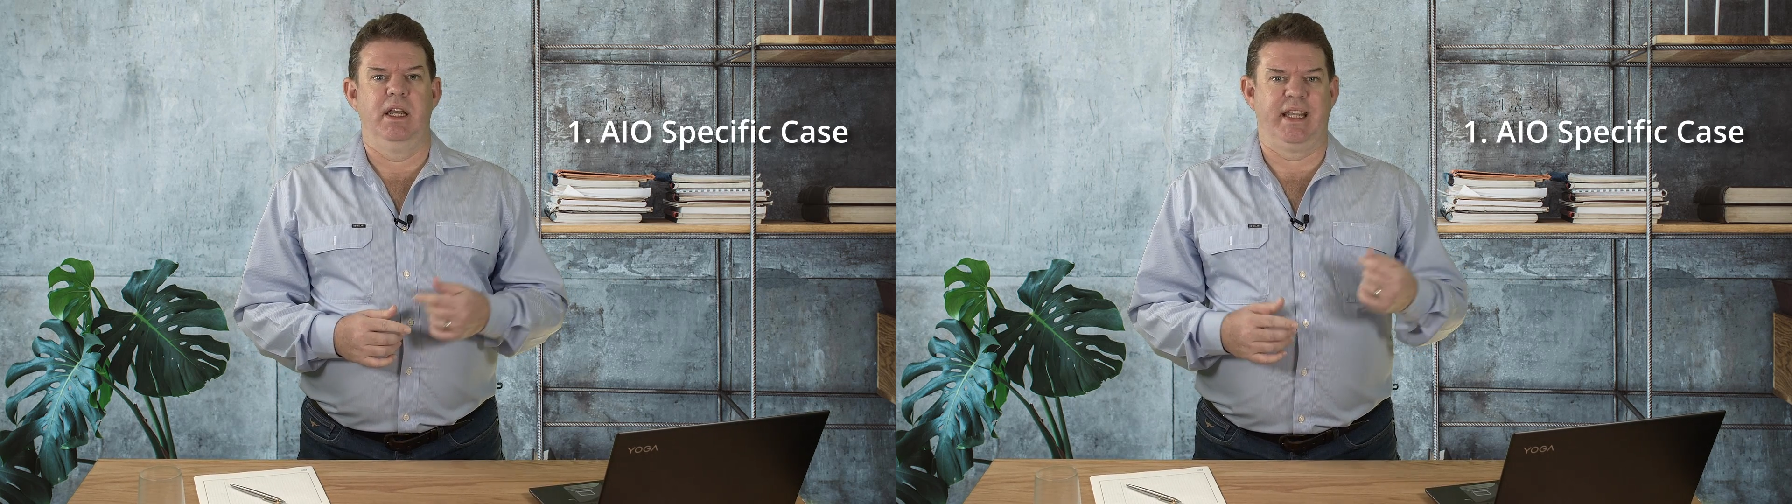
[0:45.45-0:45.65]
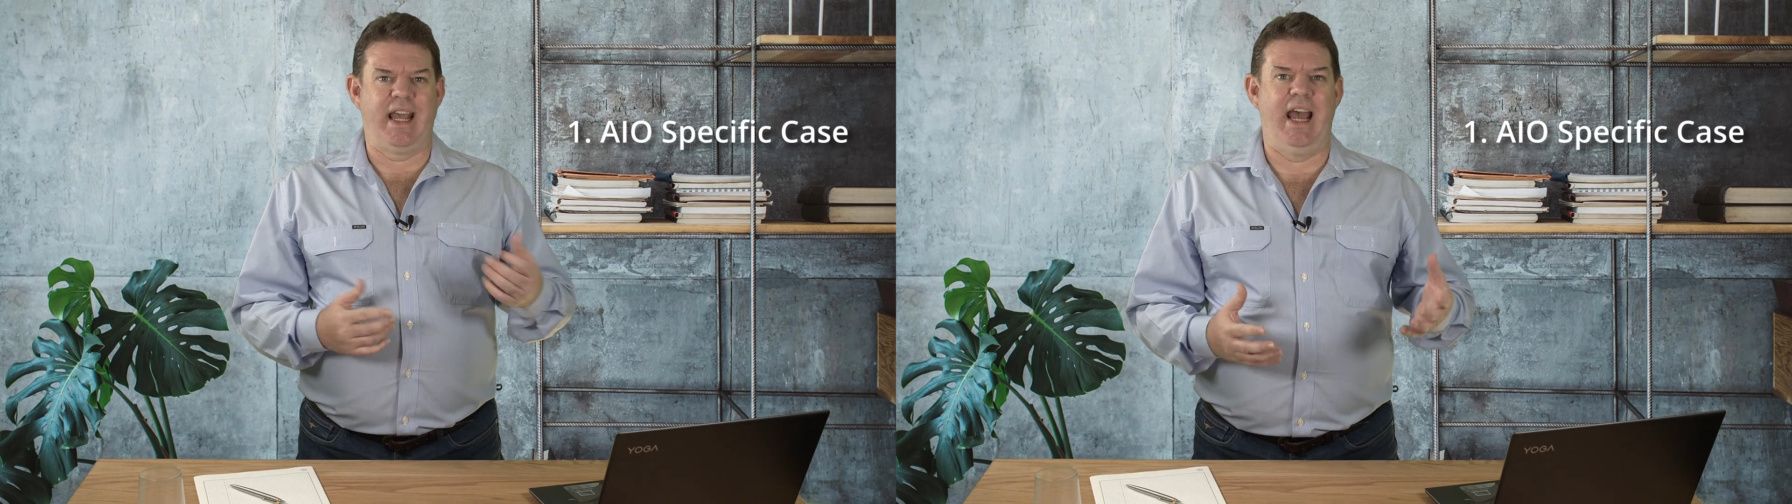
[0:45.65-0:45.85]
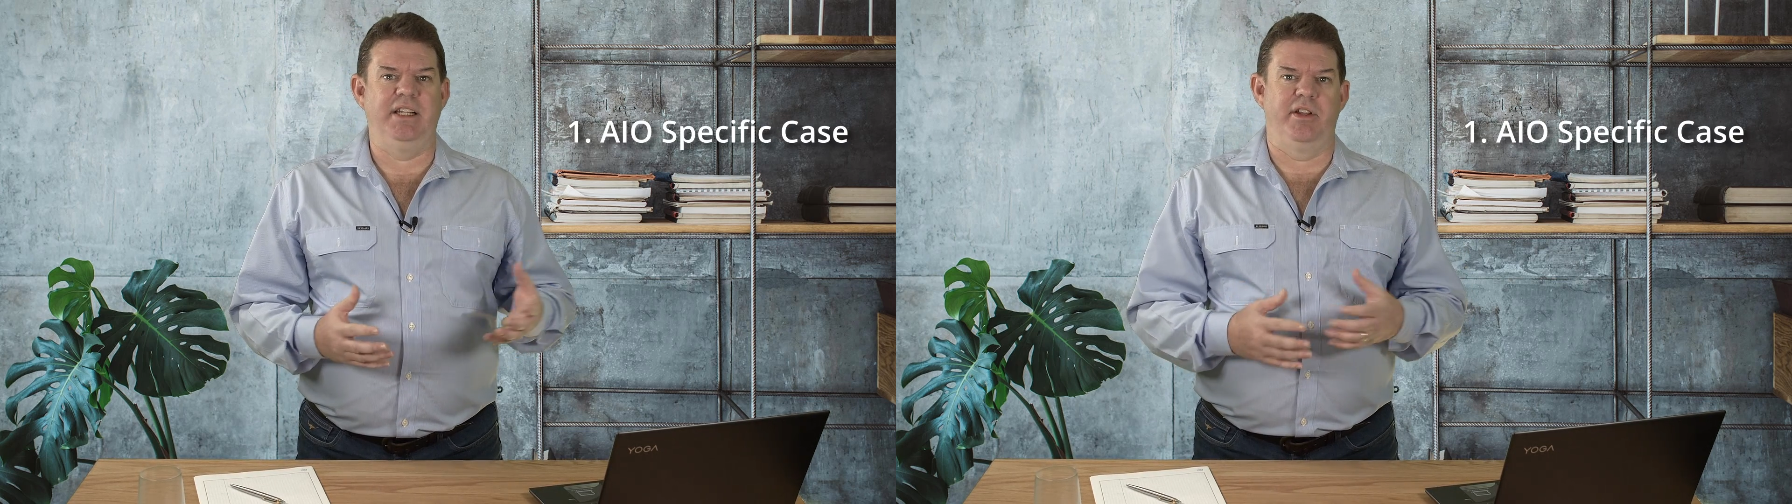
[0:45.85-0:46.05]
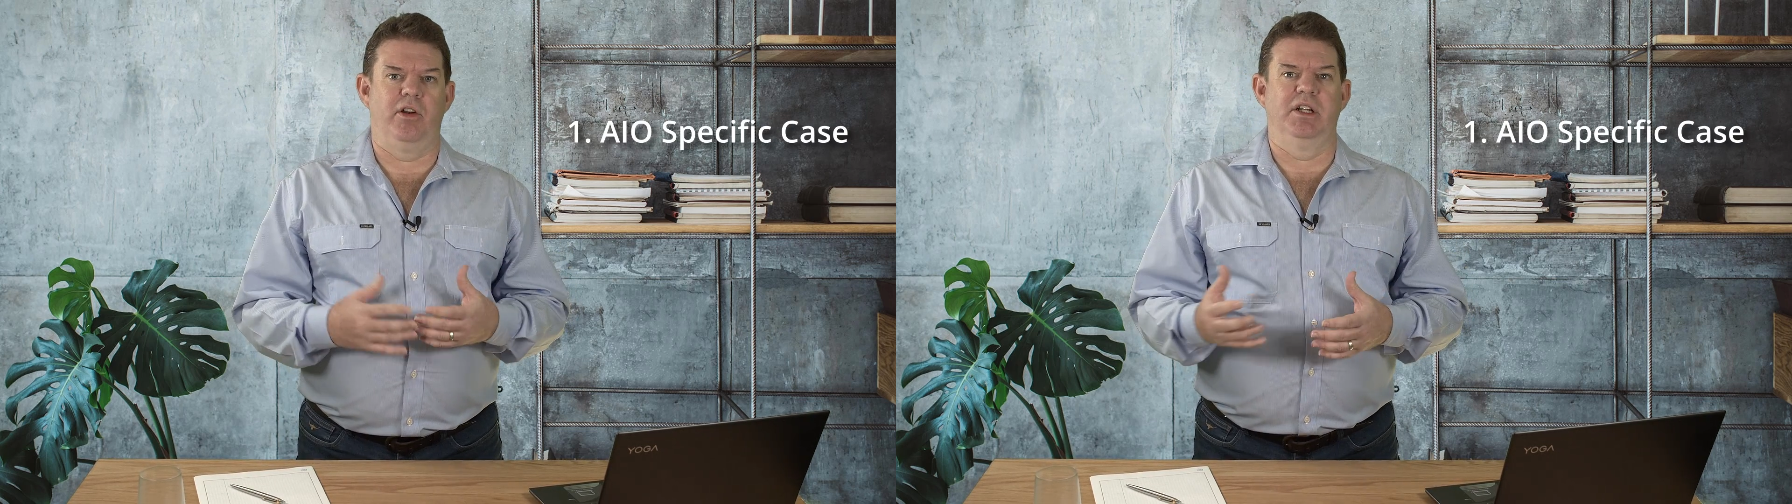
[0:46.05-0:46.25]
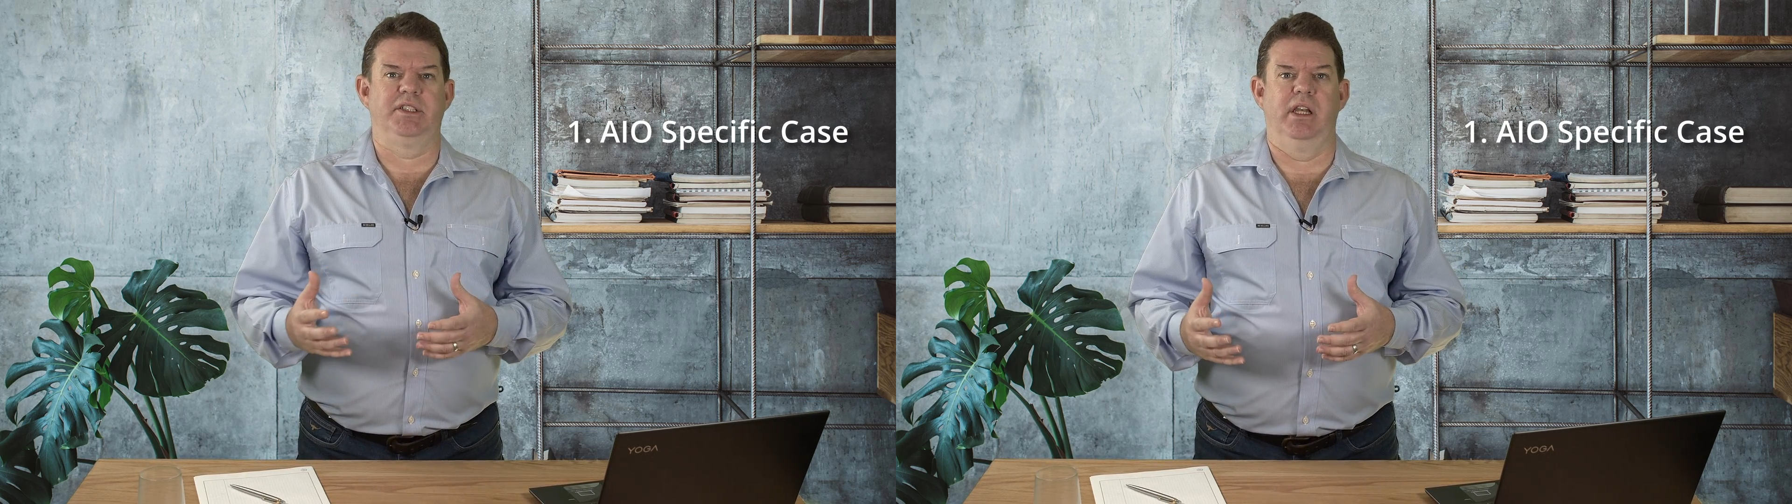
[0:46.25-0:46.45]
case that
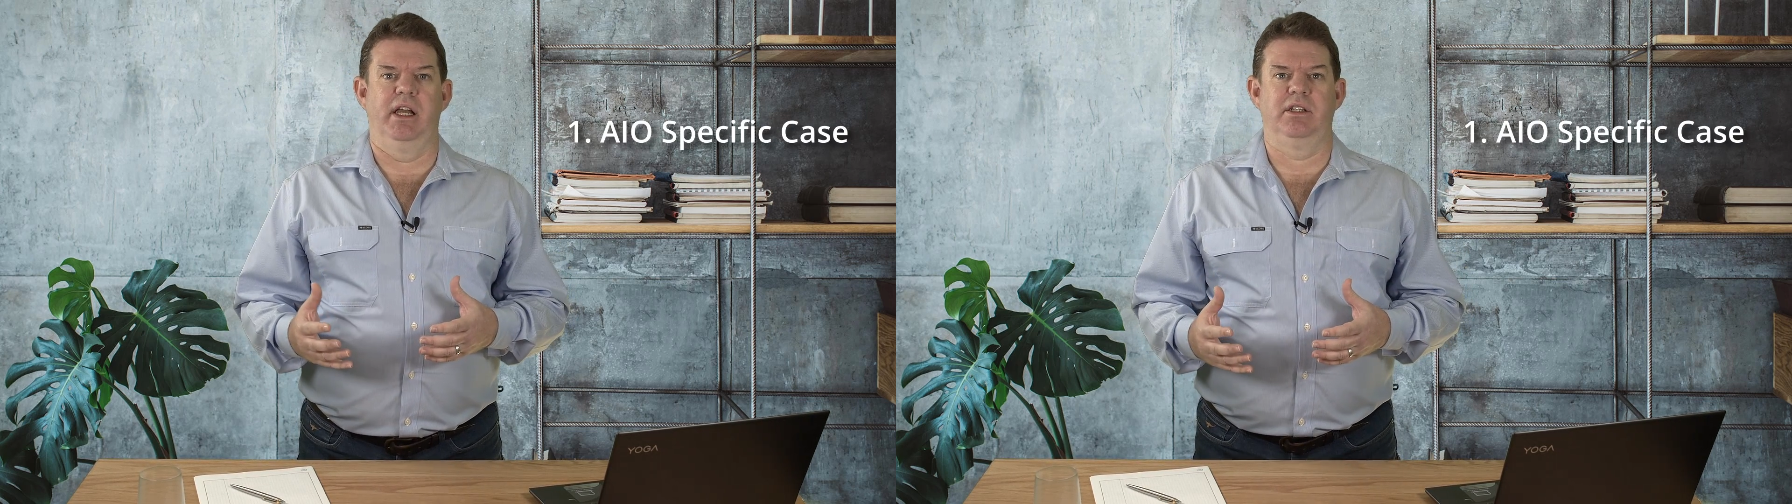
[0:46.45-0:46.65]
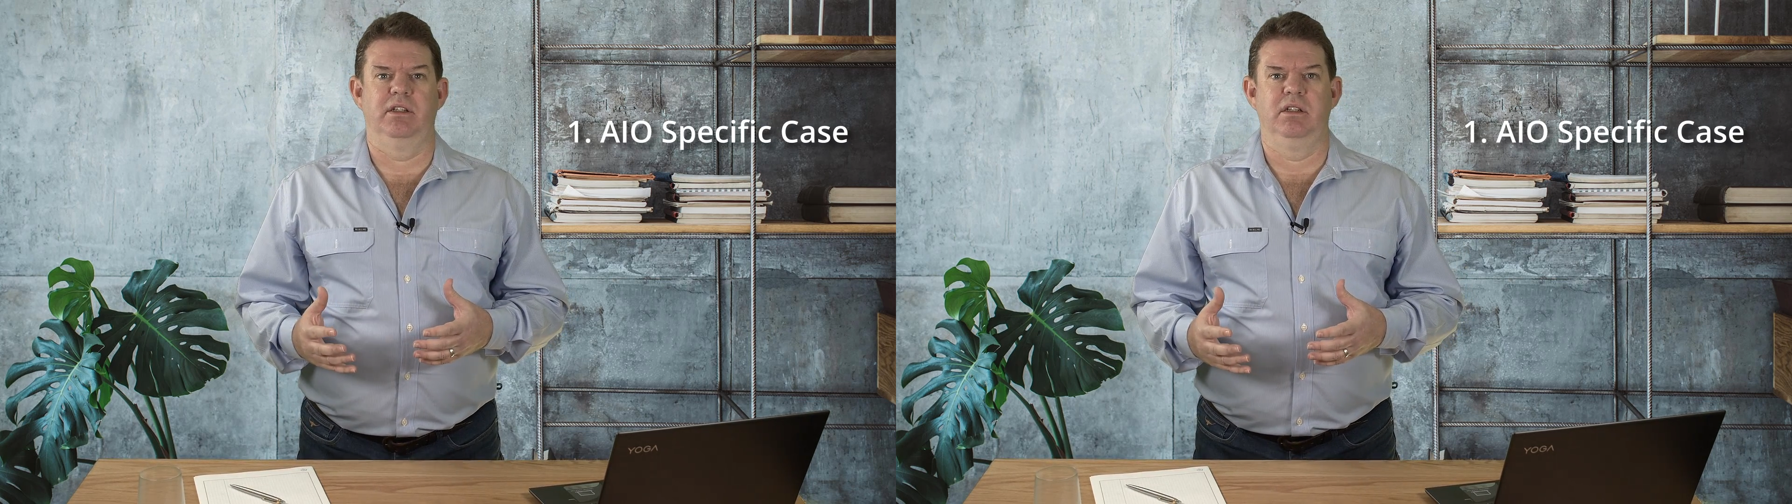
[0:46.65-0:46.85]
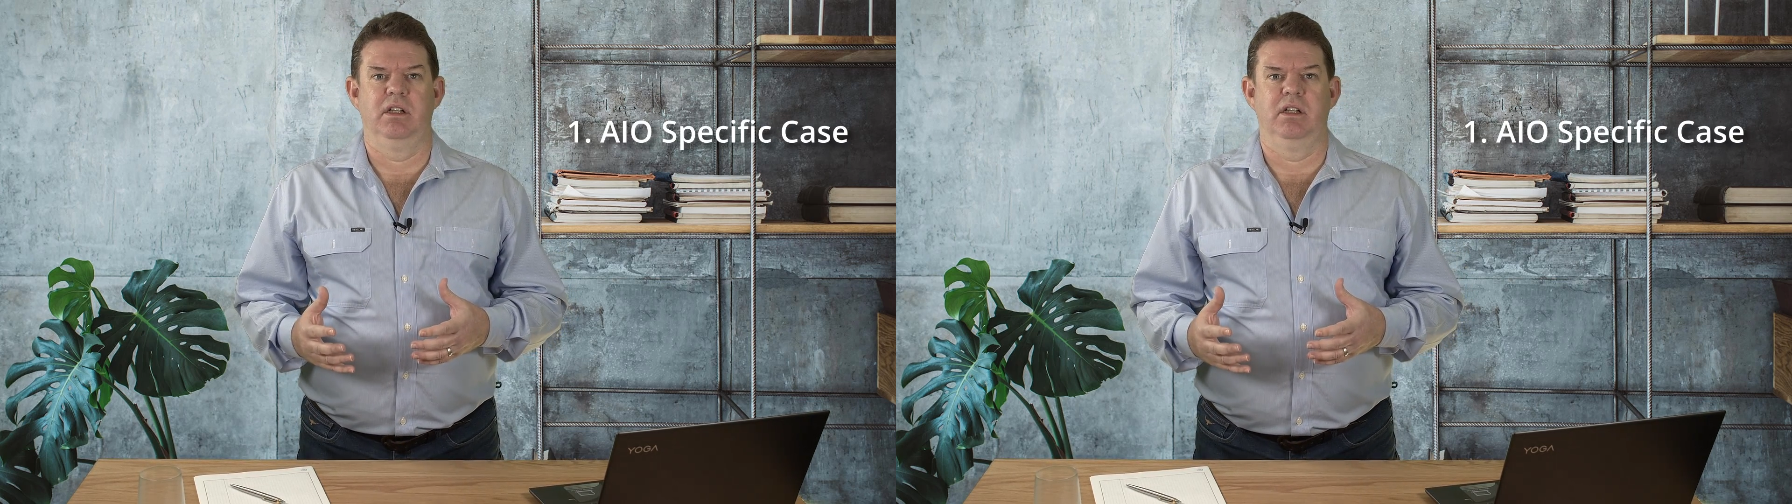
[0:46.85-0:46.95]
I selected,